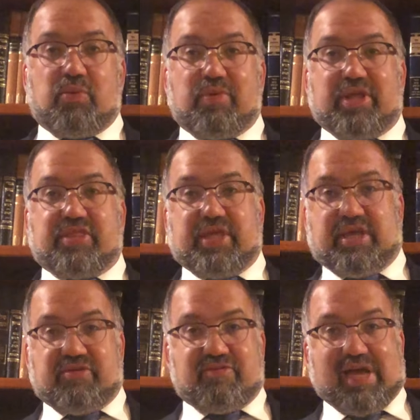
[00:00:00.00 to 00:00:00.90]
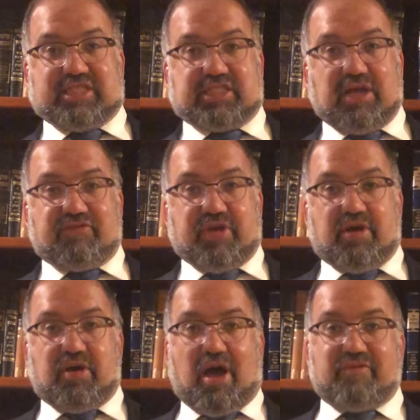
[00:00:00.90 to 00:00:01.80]
with the rest of
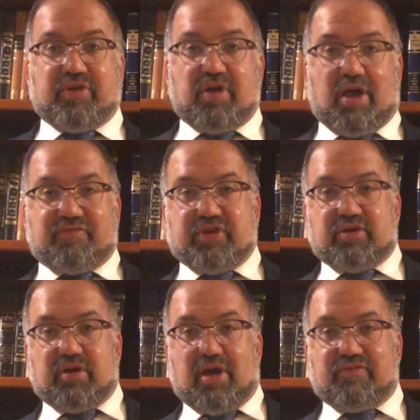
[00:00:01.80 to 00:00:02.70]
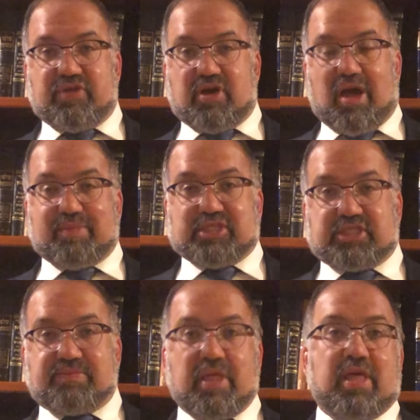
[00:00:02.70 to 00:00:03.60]
your
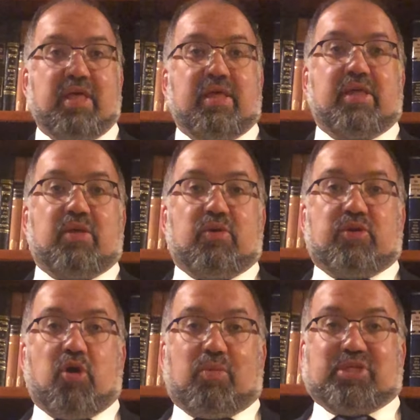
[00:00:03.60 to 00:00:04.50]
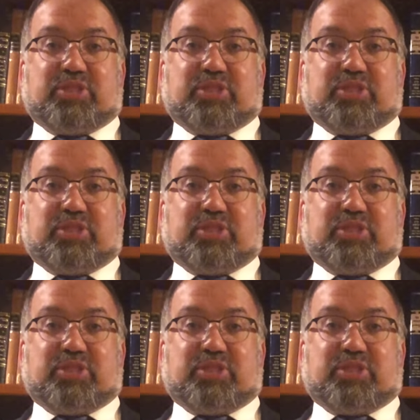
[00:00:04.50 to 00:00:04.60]
chametz. Normally